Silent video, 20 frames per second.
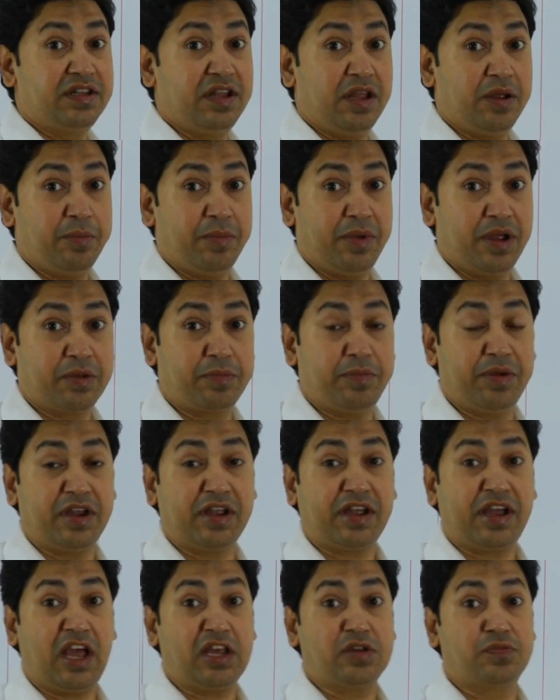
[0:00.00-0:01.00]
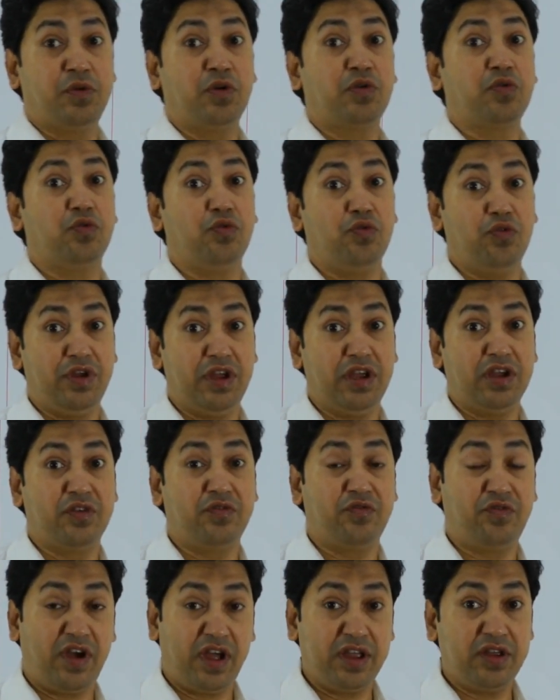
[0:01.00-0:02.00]
they make petty cash book week
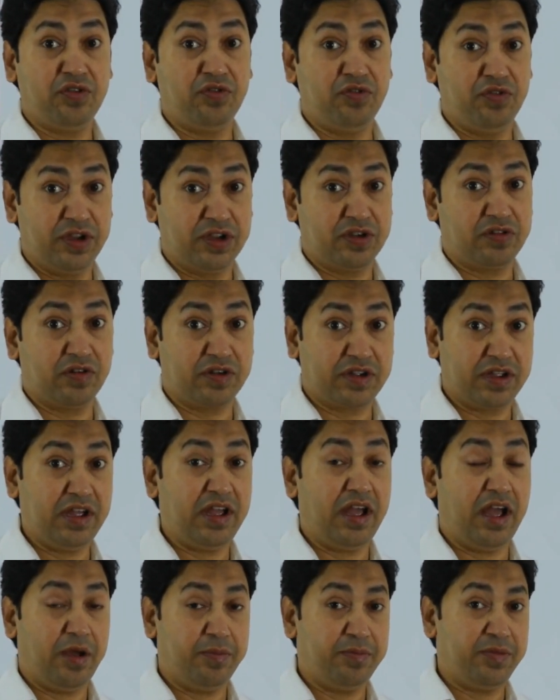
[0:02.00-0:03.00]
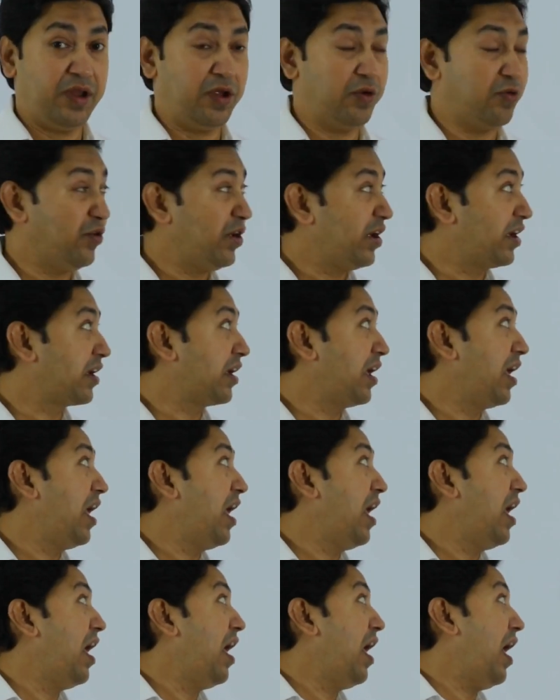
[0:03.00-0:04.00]
by week, okay? Every week.
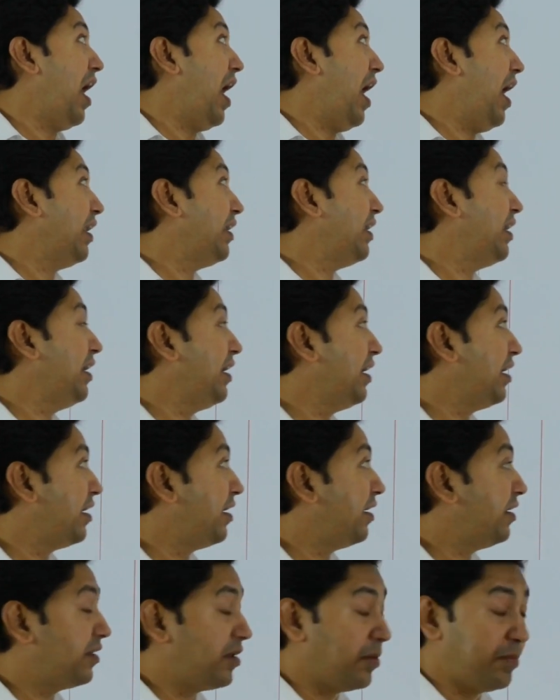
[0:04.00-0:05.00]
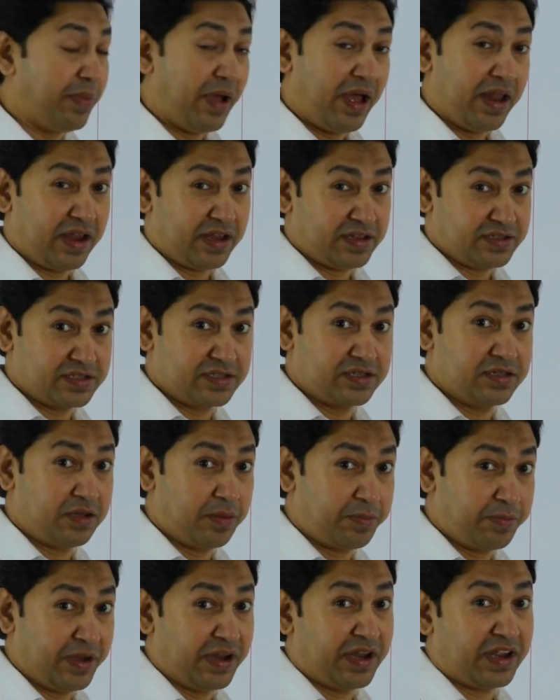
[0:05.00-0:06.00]
And here the balance,
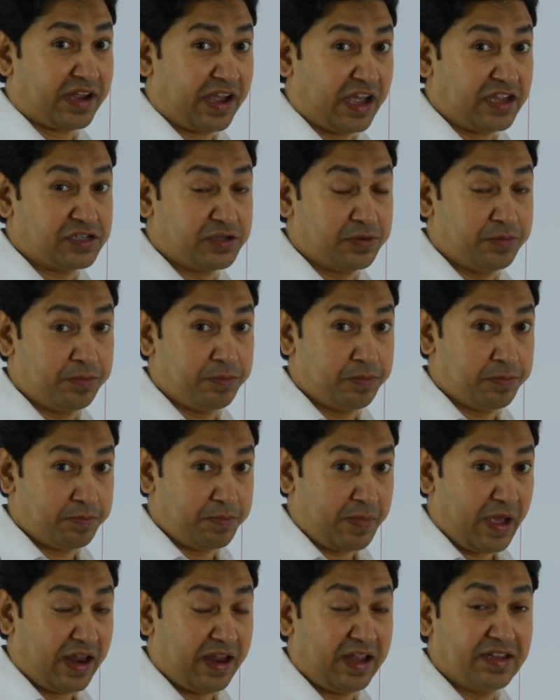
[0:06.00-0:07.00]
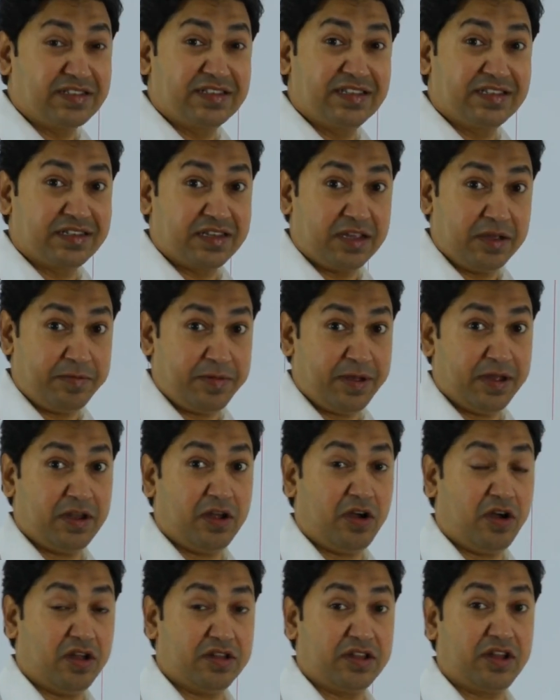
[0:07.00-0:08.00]
the petty cash balance is
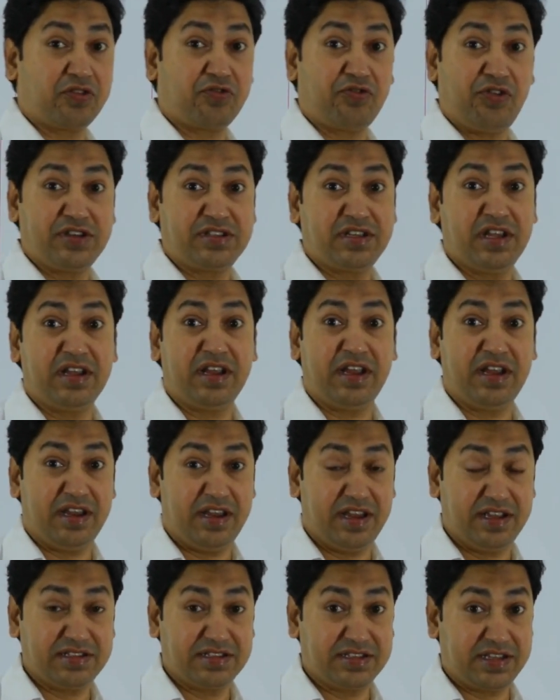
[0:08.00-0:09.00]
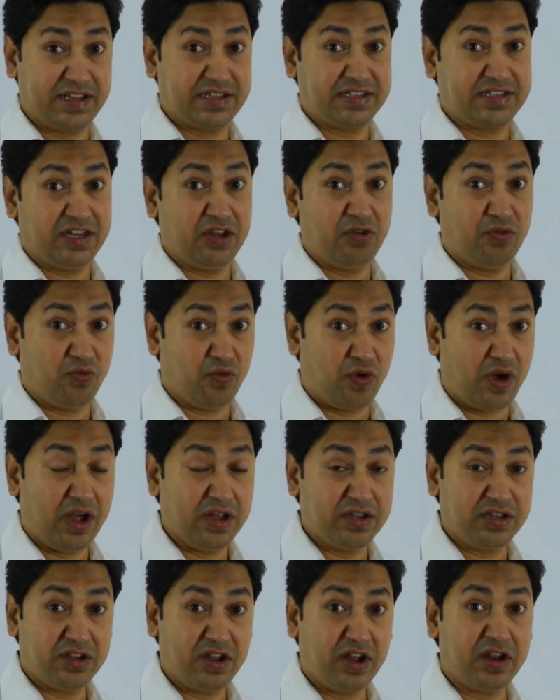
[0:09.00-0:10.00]
given on the question, it is
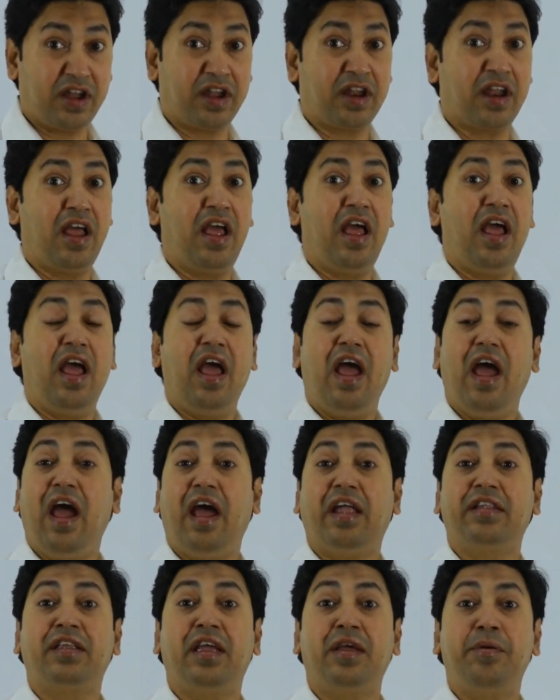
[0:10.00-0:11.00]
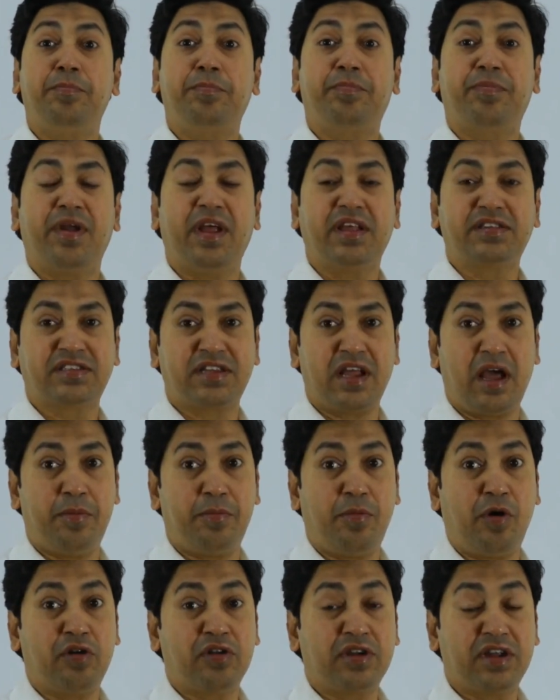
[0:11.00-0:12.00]
$61. And the Imprest
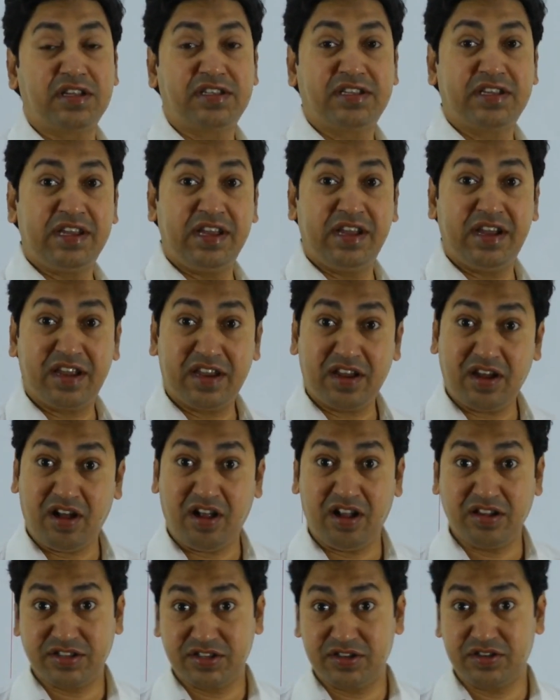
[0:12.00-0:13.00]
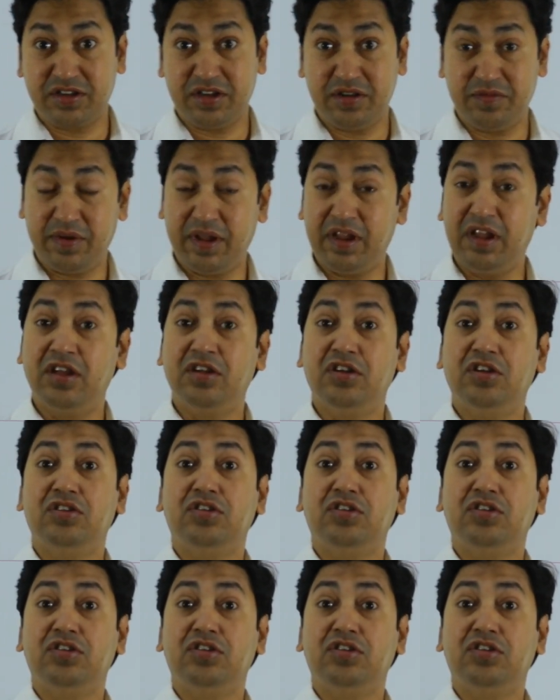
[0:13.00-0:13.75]
amount is here also given